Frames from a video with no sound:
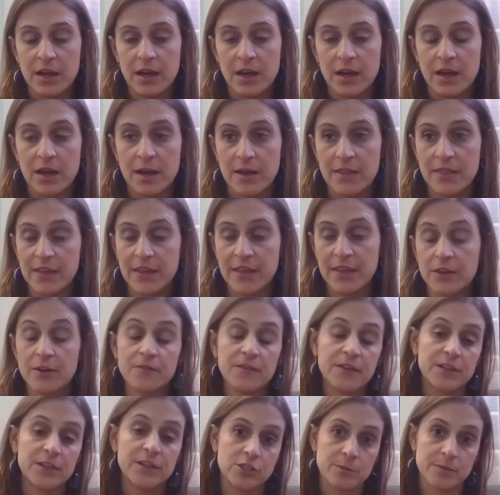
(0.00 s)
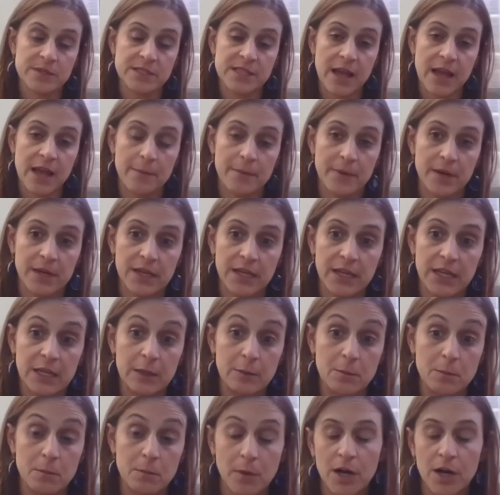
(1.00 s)
I think their field trip is happening
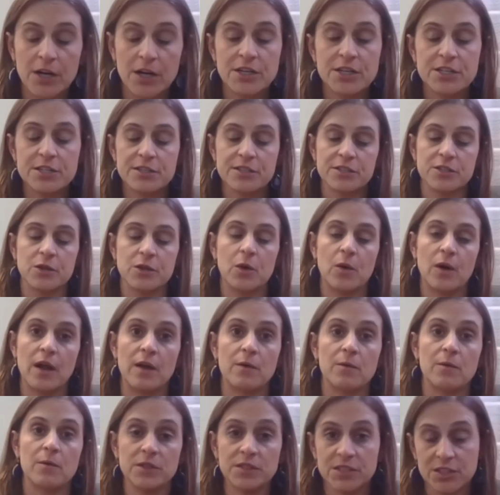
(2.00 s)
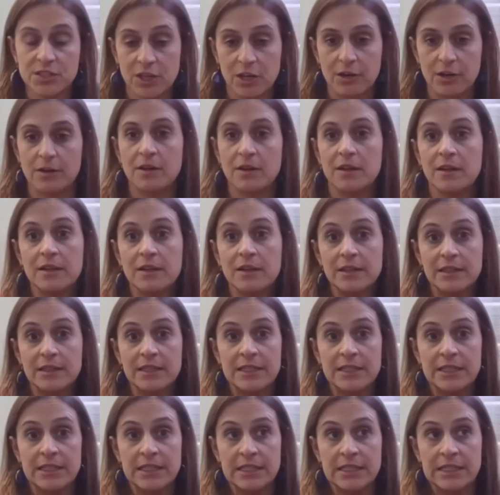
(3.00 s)
in March. So I will start
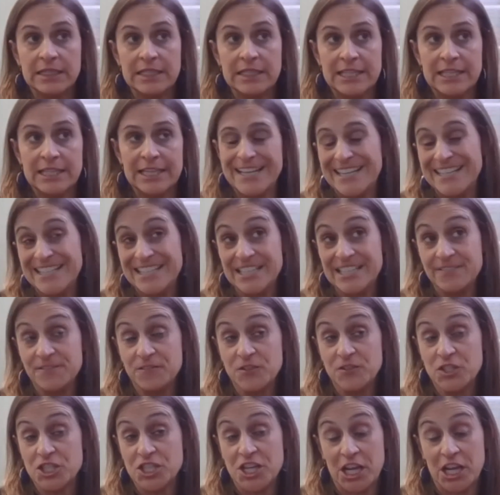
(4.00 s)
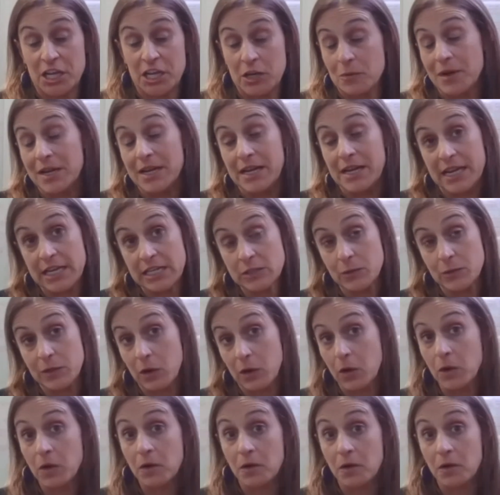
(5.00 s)
end of January next
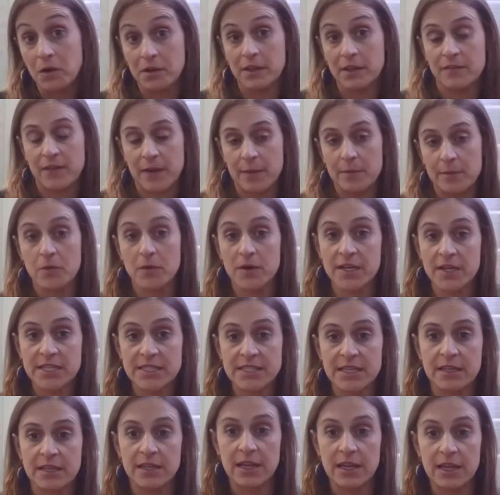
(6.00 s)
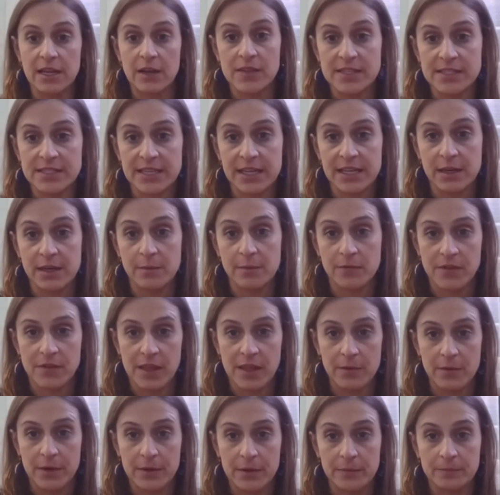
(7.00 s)
week or early February sending out the sign up for
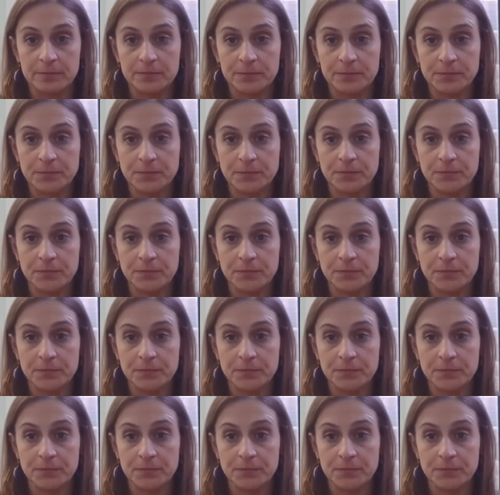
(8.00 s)
that one.